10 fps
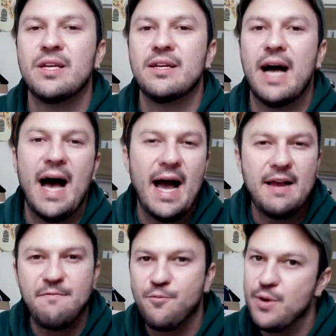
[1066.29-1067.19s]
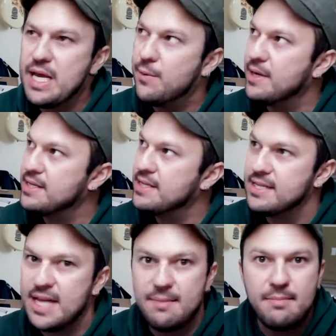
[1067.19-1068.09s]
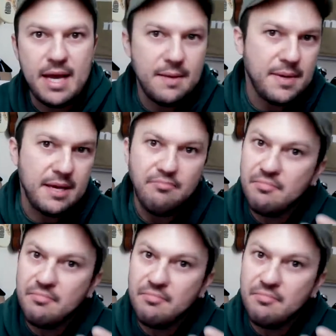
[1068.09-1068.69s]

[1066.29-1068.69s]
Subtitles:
high frequencies that maybe